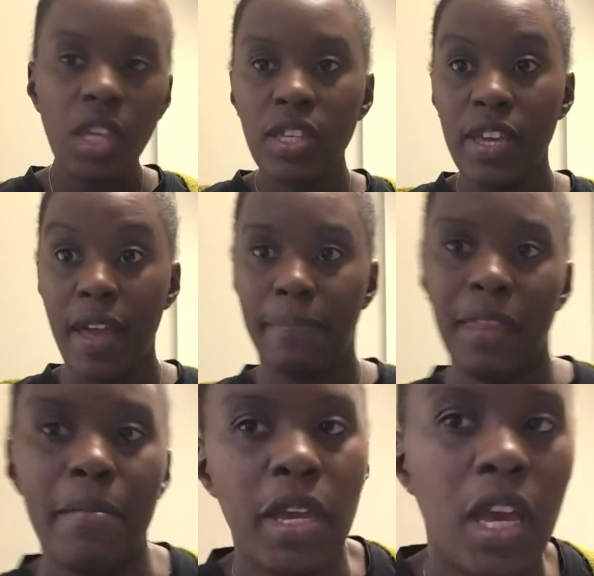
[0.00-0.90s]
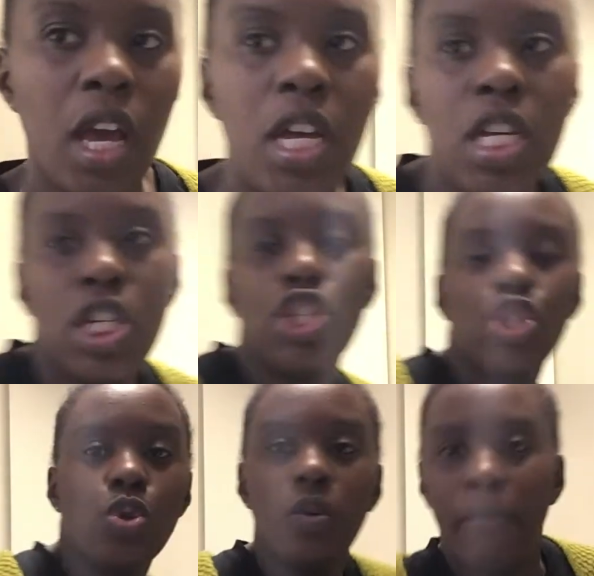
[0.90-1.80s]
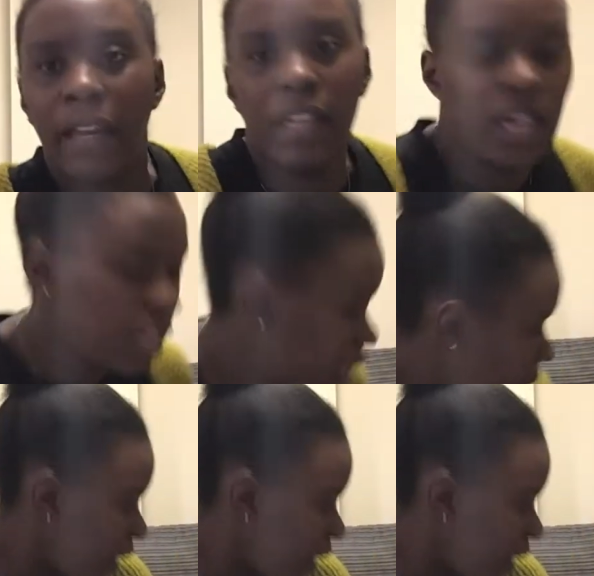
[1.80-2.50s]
yeah, let me scoot back here so I